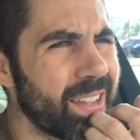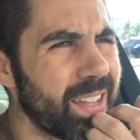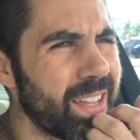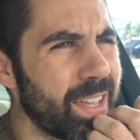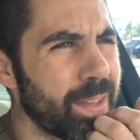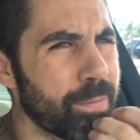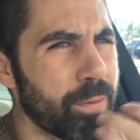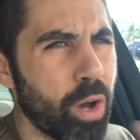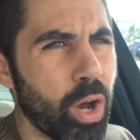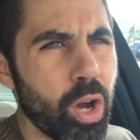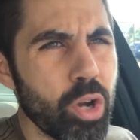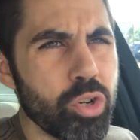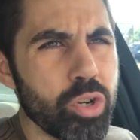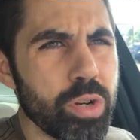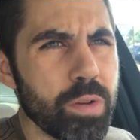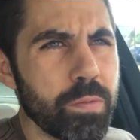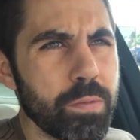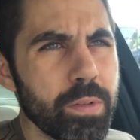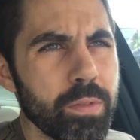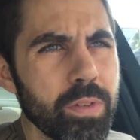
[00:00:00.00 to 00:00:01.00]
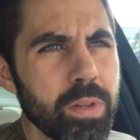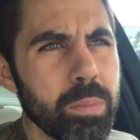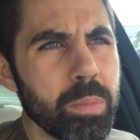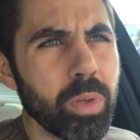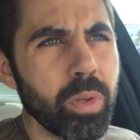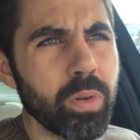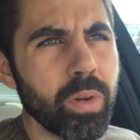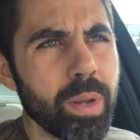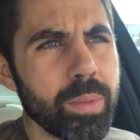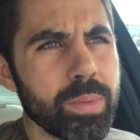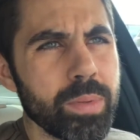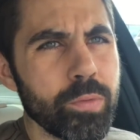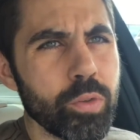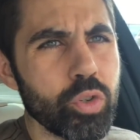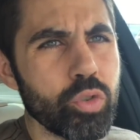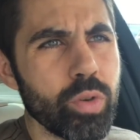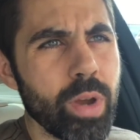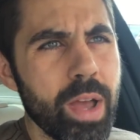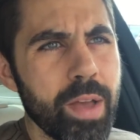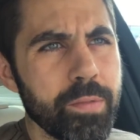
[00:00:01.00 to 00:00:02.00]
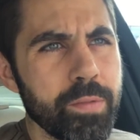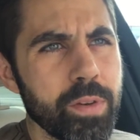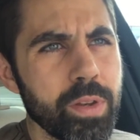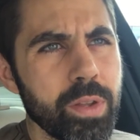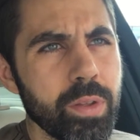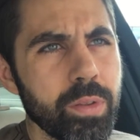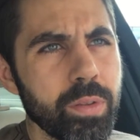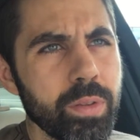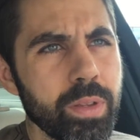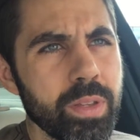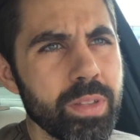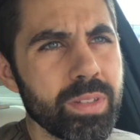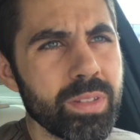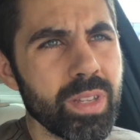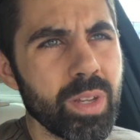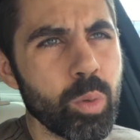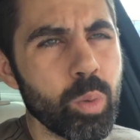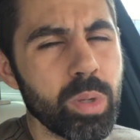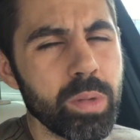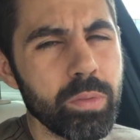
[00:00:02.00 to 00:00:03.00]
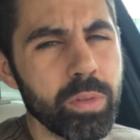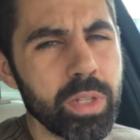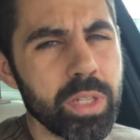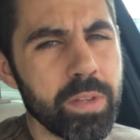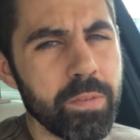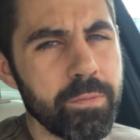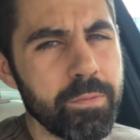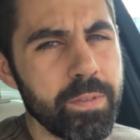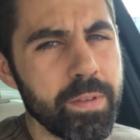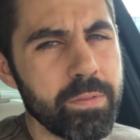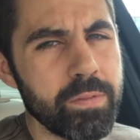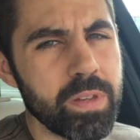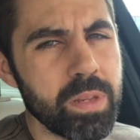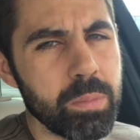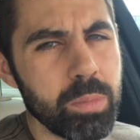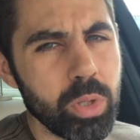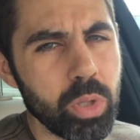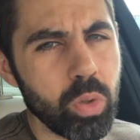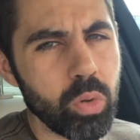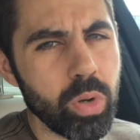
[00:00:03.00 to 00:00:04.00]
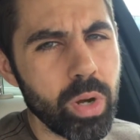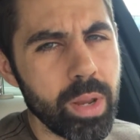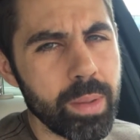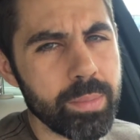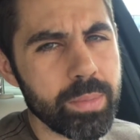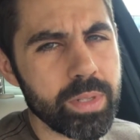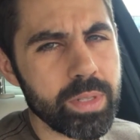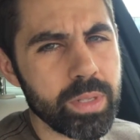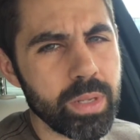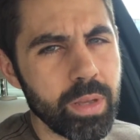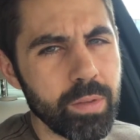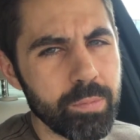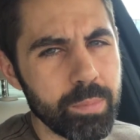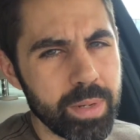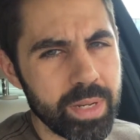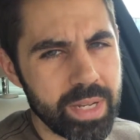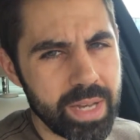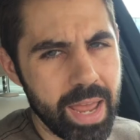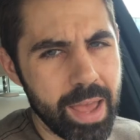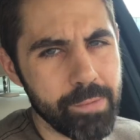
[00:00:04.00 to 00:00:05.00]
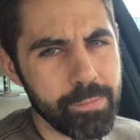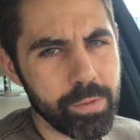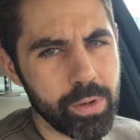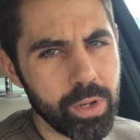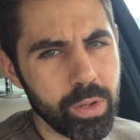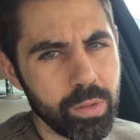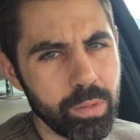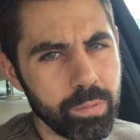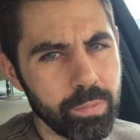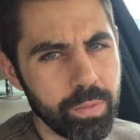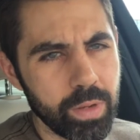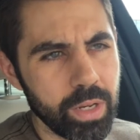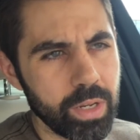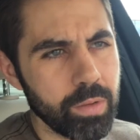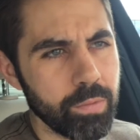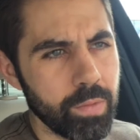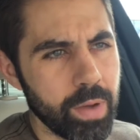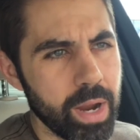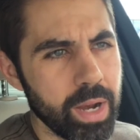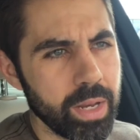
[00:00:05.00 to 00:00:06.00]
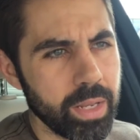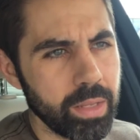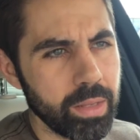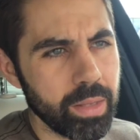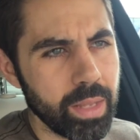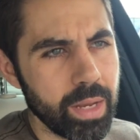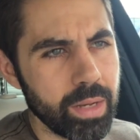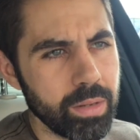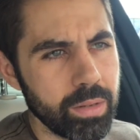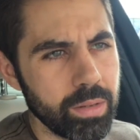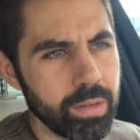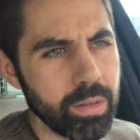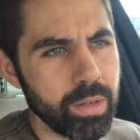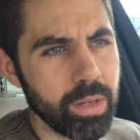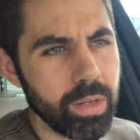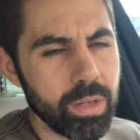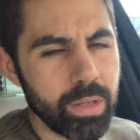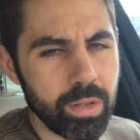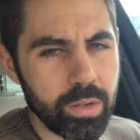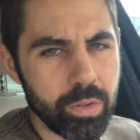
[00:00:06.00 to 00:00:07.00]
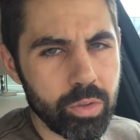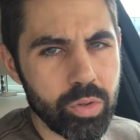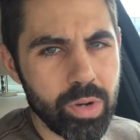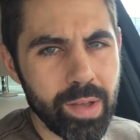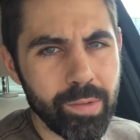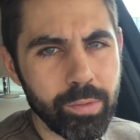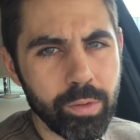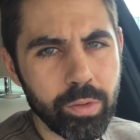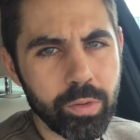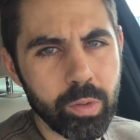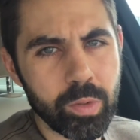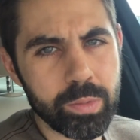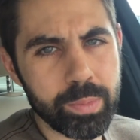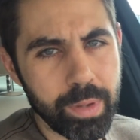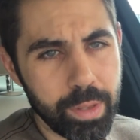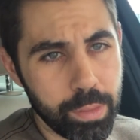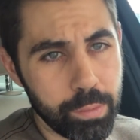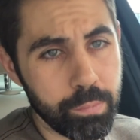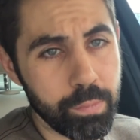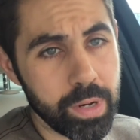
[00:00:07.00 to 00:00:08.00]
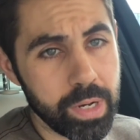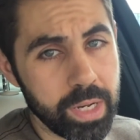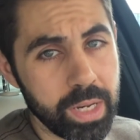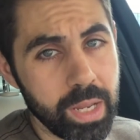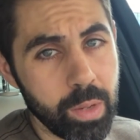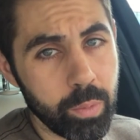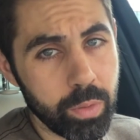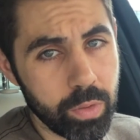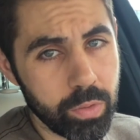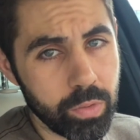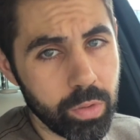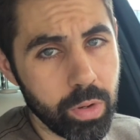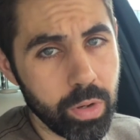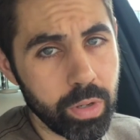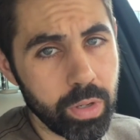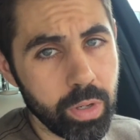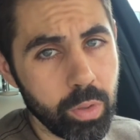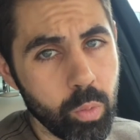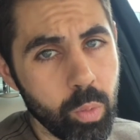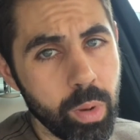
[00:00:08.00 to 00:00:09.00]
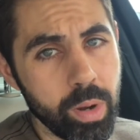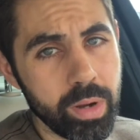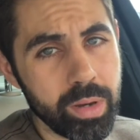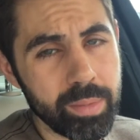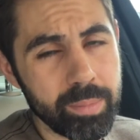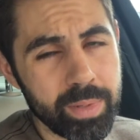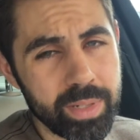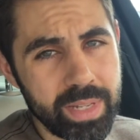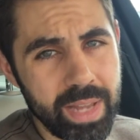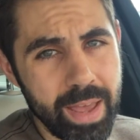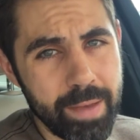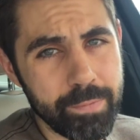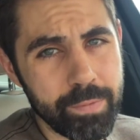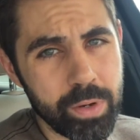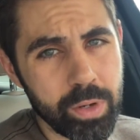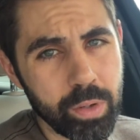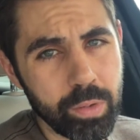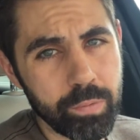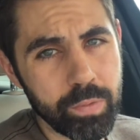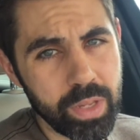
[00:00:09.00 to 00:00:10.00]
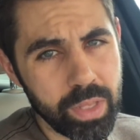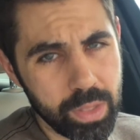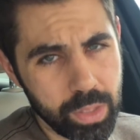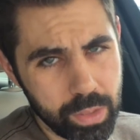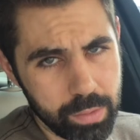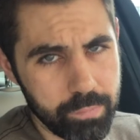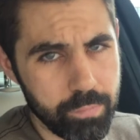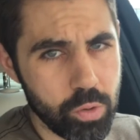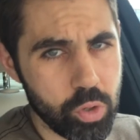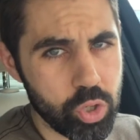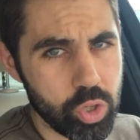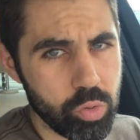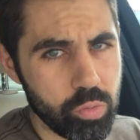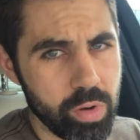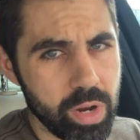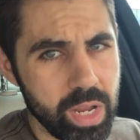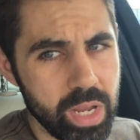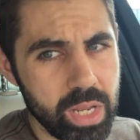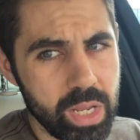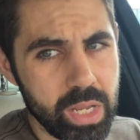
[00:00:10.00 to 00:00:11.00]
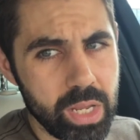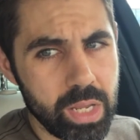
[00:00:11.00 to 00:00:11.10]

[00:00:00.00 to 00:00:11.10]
if 150 milligrams of adrafinil is equivalent to 50 milligrams of modafinil via dividing that your adrafinil dose by 3 to get your targeted quantity of modafinil via the conversion rate,